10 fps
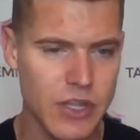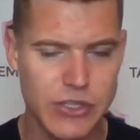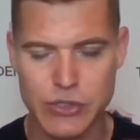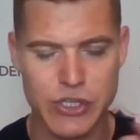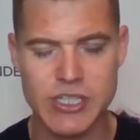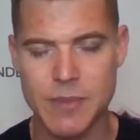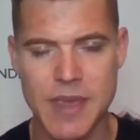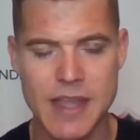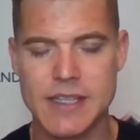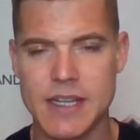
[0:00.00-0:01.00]
So just some
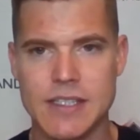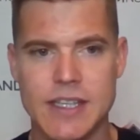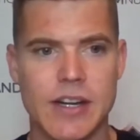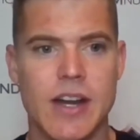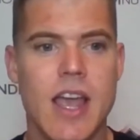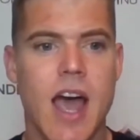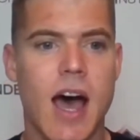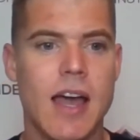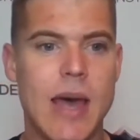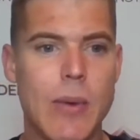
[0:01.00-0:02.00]
things to consider.
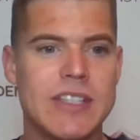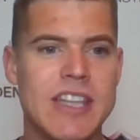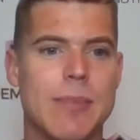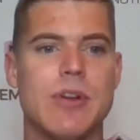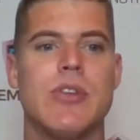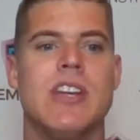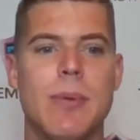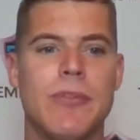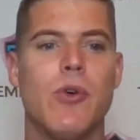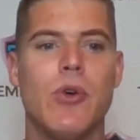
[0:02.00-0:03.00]
That was number three.
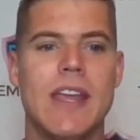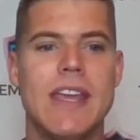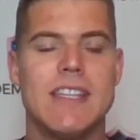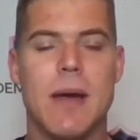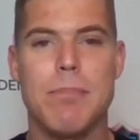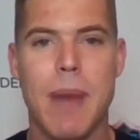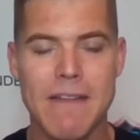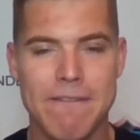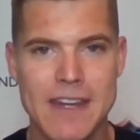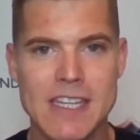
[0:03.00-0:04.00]
Number four is
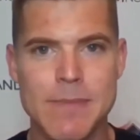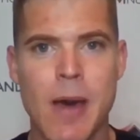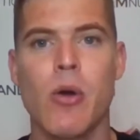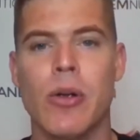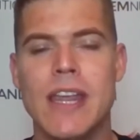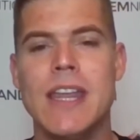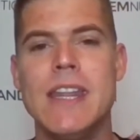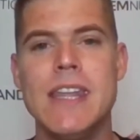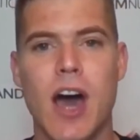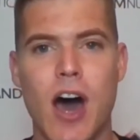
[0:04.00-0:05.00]
MyFitnessPal or
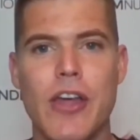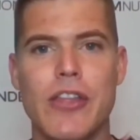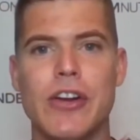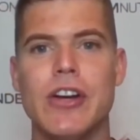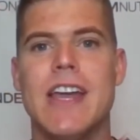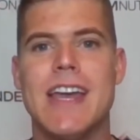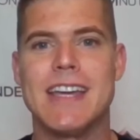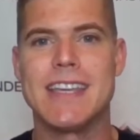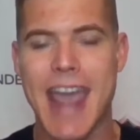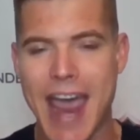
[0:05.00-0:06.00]
any other
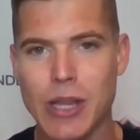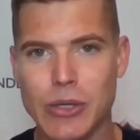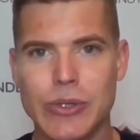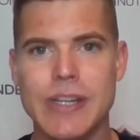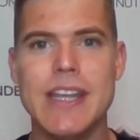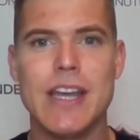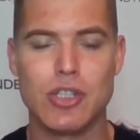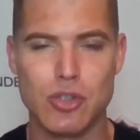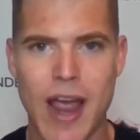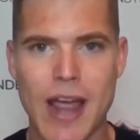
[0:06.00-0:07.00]
calorie
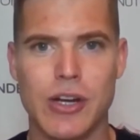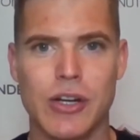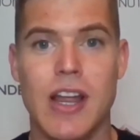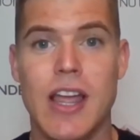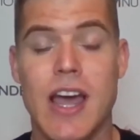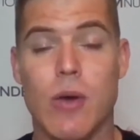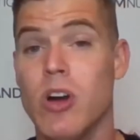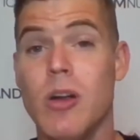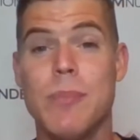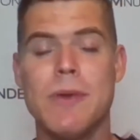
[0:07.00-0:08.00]
tracker.
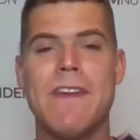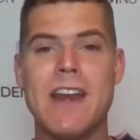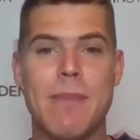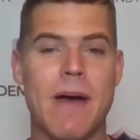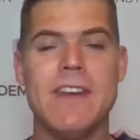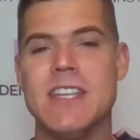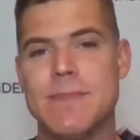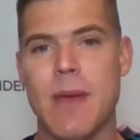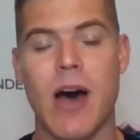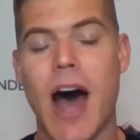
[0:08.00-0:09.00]
We're a big fan of
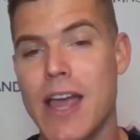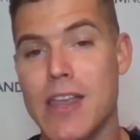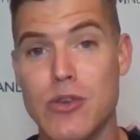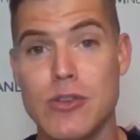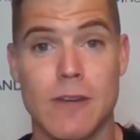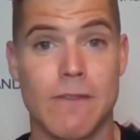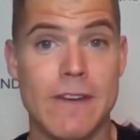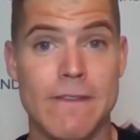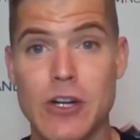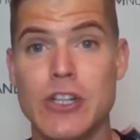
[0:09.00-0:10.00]
MyFitnessPal. I use the
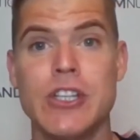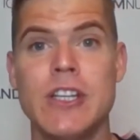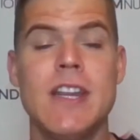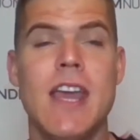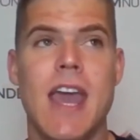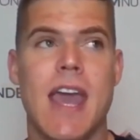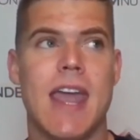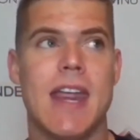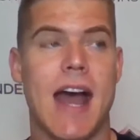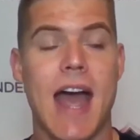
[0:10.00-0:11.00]
free version,
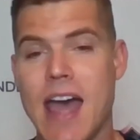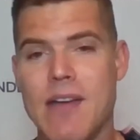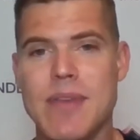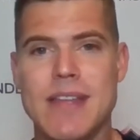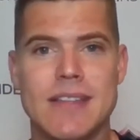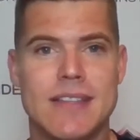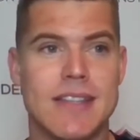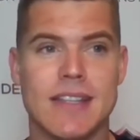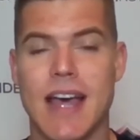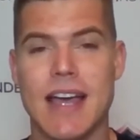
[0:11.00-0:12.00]
and I have been
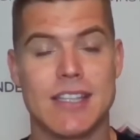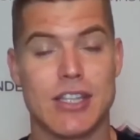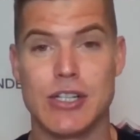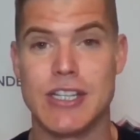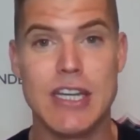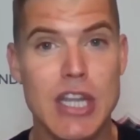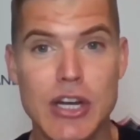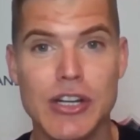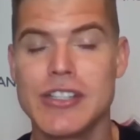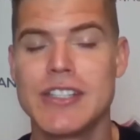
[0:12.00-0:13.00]
since the last 13
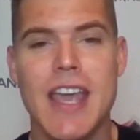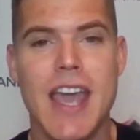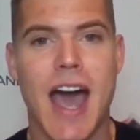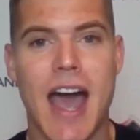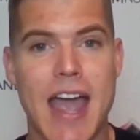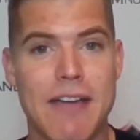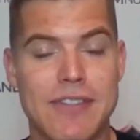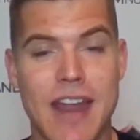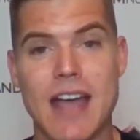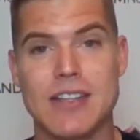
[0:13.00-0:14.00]
years. I have
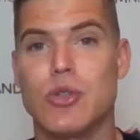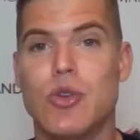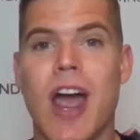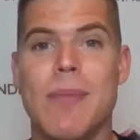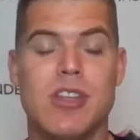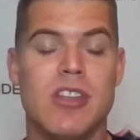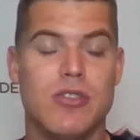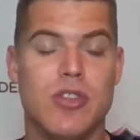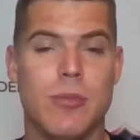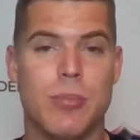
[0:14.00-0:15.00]
not subscribed
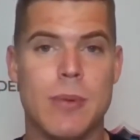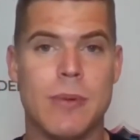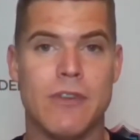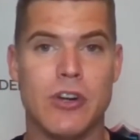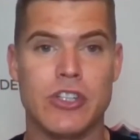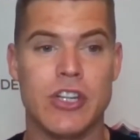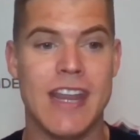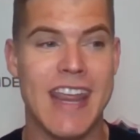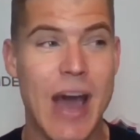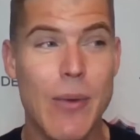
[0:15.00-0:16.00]
to the premium
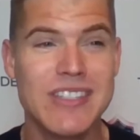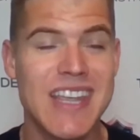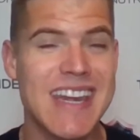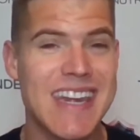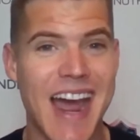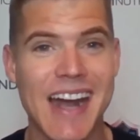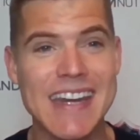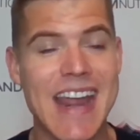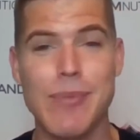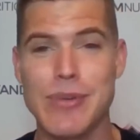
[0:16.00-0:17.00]
version. And I would say
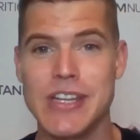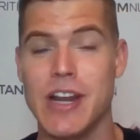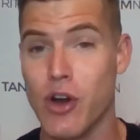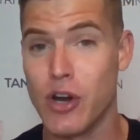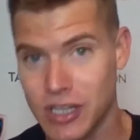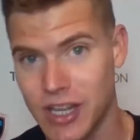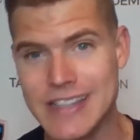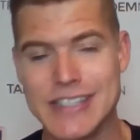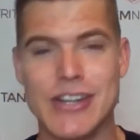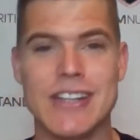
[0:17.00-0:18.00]
99% of our
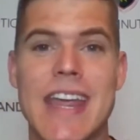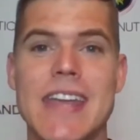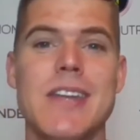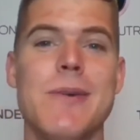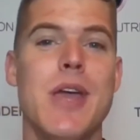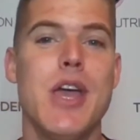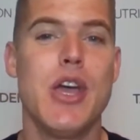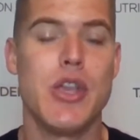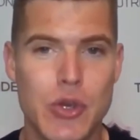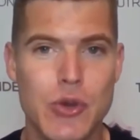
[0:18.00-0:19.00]
clients here at Tandem
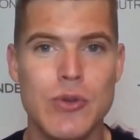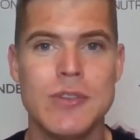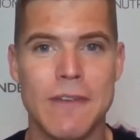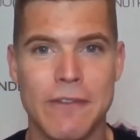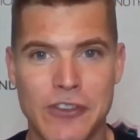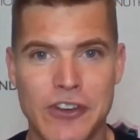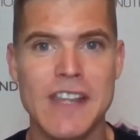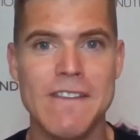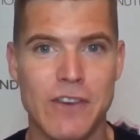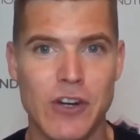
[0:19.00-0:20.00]
use the
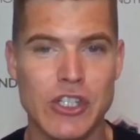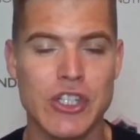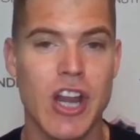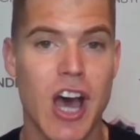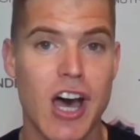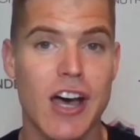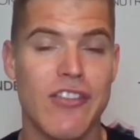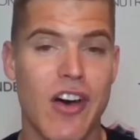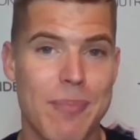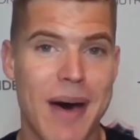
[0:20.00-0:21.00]
free version
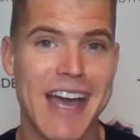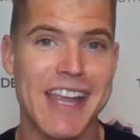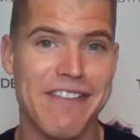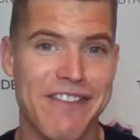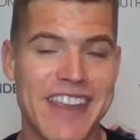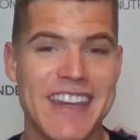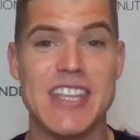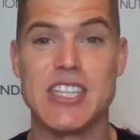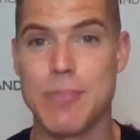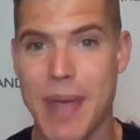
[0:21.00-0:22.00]
of
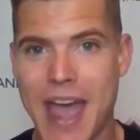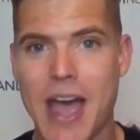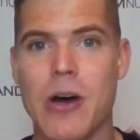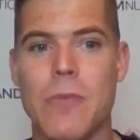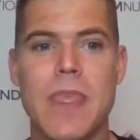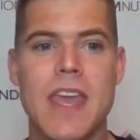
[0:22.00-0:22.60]
MyFitnessPal.